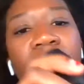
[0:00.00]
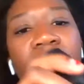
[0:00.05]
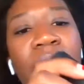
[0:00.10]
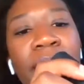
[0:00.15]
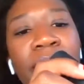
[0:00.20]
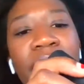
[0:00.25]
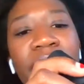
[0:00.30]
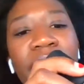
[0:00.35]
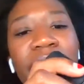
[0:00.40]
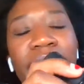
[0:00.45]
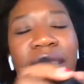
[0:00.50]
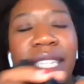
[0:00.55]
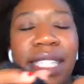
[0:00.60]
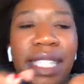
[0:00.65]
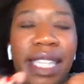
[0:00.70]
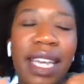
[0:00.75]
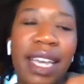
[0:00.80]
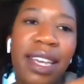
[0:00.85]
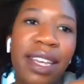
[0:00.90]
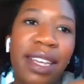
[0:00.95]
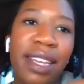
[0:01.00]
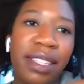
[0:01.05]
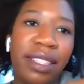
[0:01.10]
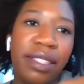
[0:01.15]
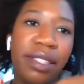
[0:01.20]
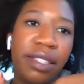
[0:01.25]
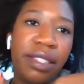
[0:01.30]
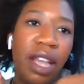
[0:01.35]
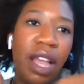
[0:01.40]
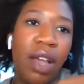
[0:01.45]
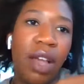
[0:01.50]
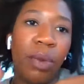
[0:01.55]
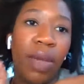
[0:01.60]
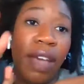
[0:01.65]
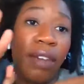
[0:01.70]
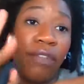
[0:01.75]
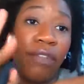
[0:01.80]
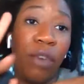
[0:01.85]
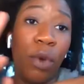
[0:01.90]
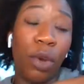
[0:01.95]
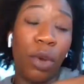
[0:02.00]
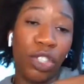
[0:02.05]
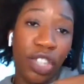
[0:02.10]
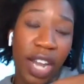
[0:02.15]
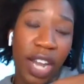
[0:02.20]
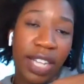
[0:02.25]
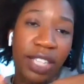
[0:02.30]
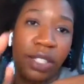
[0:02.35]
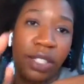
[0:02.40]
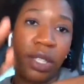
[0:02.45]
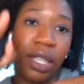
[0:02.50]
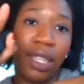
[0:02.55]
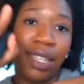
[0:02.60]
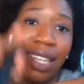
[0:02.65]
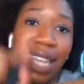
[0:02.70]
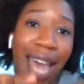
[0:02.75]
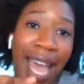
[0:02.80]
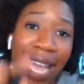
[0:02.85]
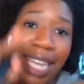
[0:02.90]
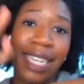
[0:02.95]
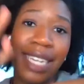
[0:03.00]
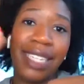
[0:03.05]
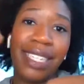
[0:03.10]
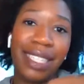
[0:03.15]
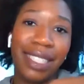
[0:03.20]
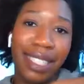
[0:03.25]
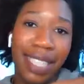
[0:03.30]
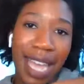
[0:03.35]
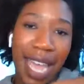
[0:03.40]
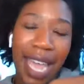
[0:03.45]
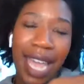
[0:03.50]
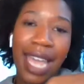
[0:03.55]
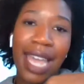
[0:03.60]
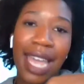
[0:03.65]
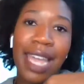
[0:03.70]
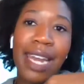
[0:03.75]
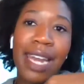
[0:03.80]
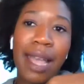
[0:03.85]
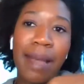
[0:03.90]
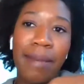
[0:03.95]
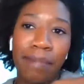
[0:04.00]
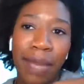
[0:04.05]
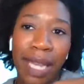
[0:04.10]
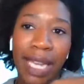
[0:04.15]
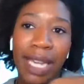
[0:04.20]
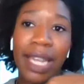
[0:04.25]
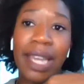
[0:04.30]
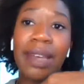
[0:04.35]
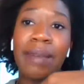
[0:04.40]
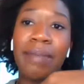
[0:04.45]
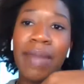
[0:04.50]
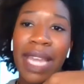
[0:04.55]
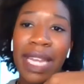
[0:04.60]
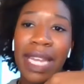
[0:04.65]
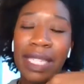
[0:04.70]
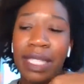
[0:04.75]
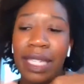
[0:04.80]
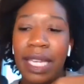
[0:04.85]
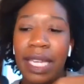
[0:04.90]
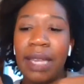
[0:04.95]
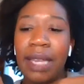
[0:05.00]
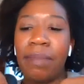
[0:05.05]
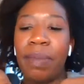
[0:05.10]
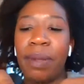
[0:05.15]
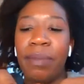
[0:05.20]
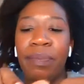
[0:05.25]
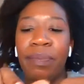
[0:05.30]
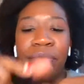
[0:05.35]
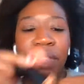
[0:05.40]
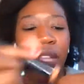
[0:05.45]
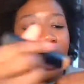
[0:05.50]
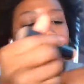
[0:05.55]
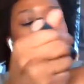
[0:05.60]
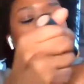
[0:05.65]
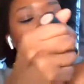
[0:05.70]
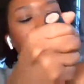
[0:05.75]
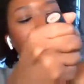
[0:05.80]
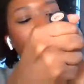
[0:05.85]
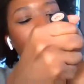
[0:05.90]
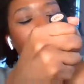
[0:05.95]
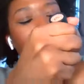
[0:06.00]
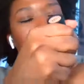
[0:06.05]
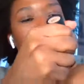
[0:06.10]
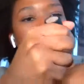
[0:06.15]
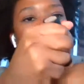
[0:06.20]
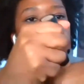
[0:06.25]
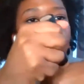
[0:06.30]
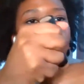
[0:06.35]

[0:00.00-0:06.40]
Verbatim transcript: Um, this is, we have four shades, light, tan, medium, and deep. This is